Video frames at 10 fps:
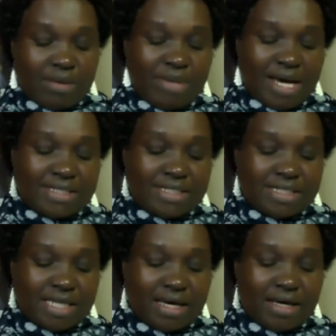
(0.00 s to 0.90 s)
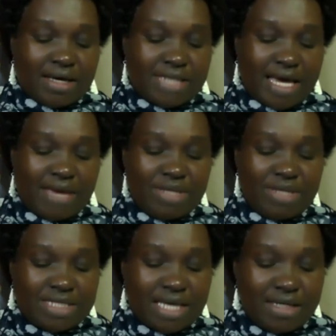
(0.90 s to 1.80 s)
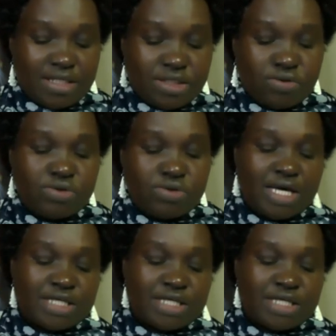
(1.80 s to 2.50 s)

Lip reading: but time in the sun is good,